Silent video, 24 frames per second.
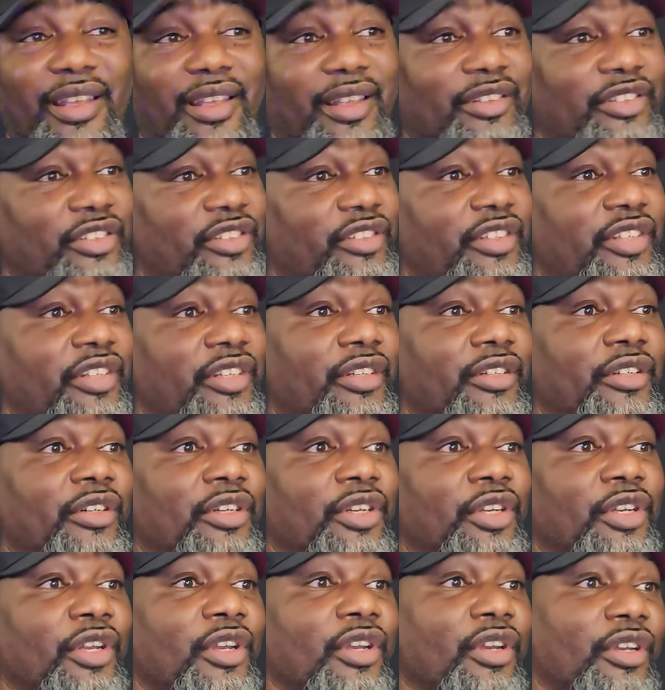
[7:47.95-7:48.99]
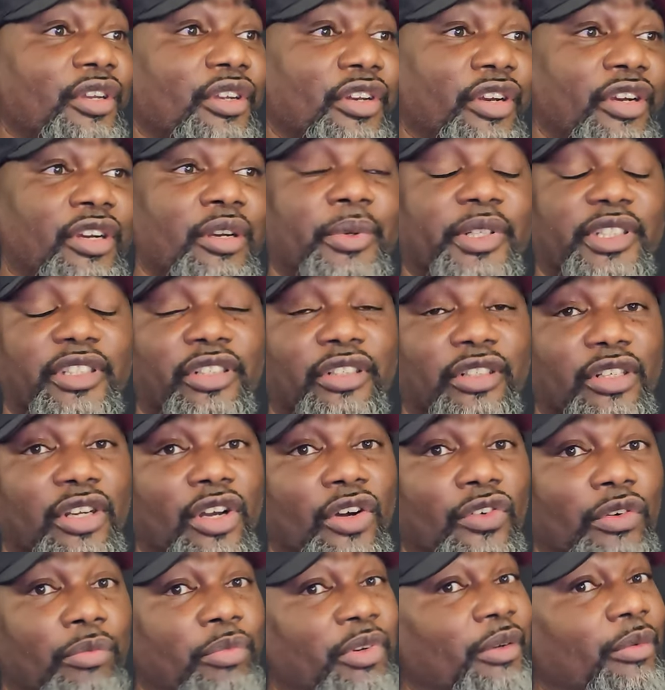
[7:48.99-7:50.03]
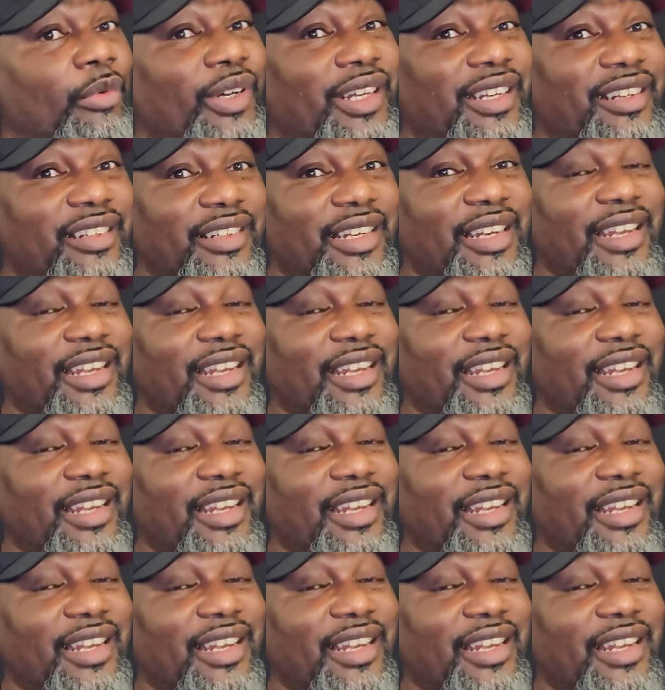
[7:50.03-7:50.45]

until Kirby took over.